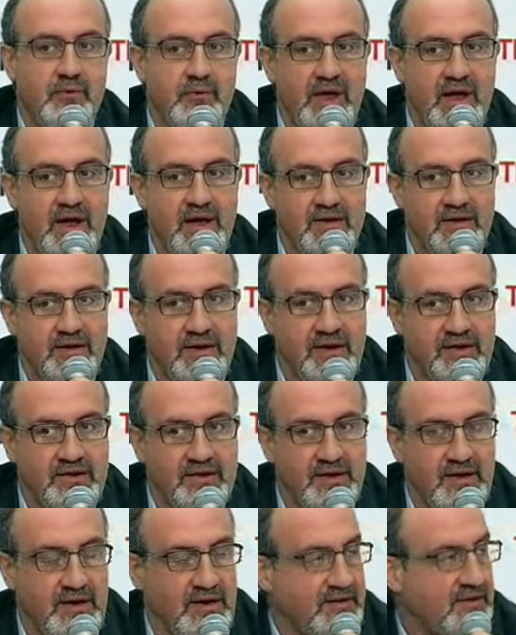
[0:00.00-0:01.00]
what we had in
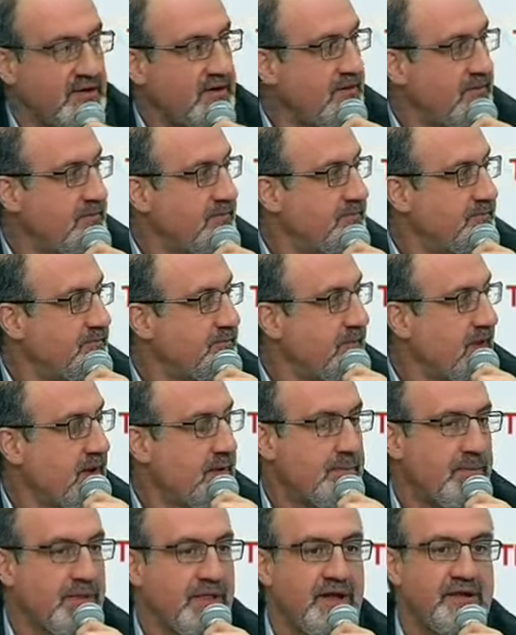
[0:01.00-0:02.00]
1980,
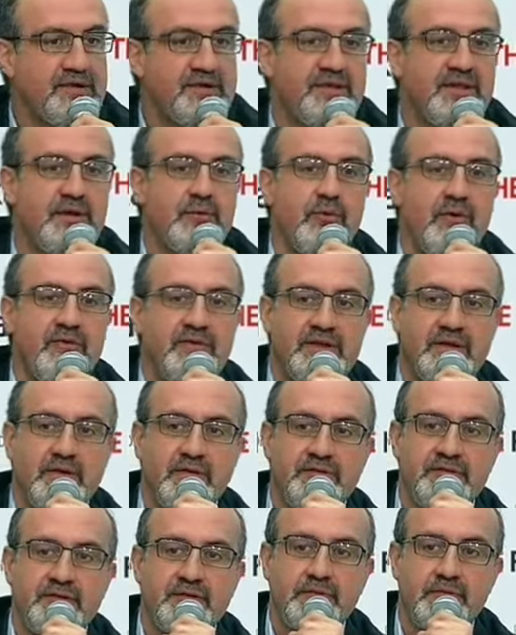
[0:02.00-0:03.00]
plus
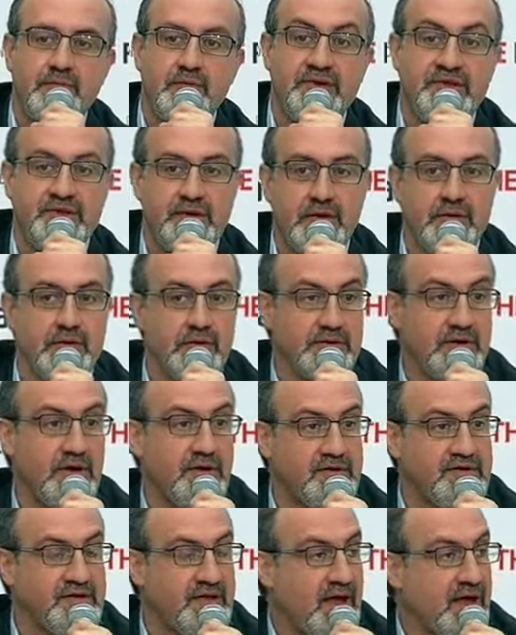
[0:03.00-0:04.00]
derivatives we still don't
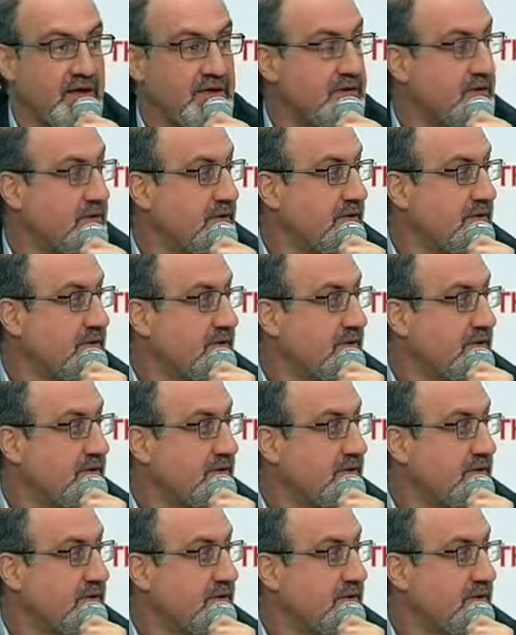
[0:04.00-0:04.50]
understand,